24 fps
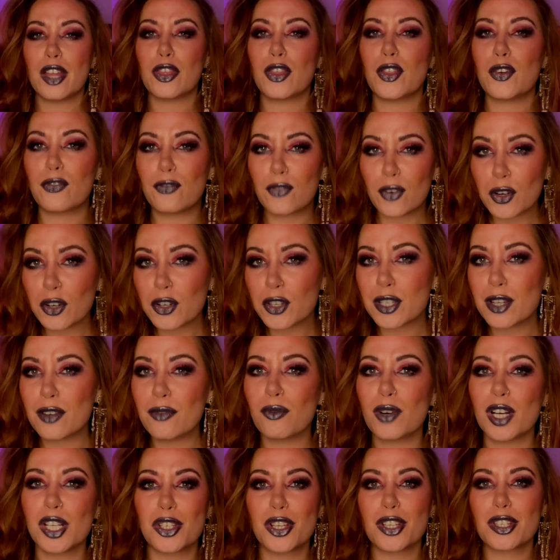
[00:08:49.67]
The first of
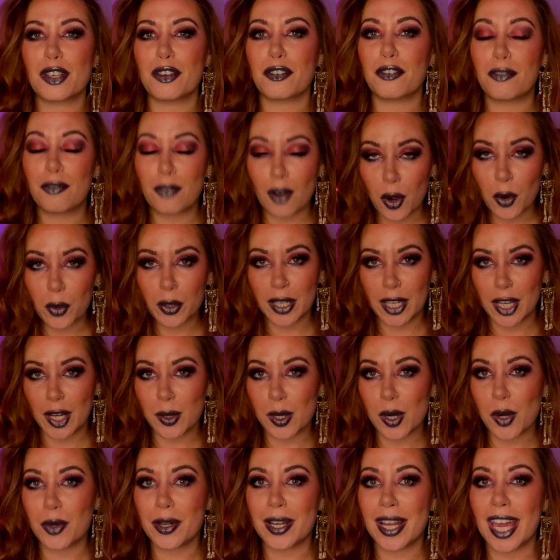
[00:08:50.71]
which is a folk
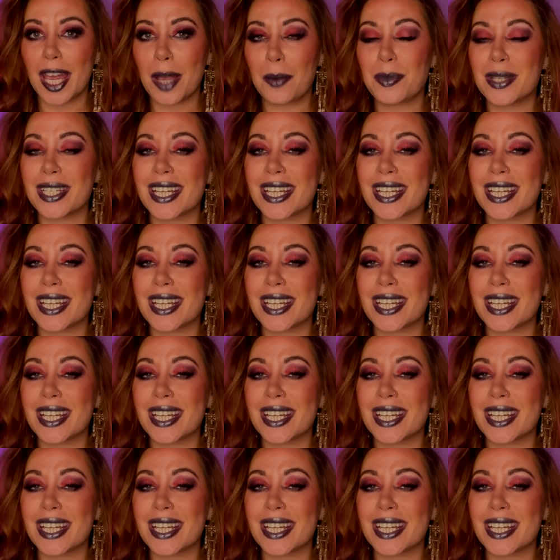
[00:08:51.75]
hero named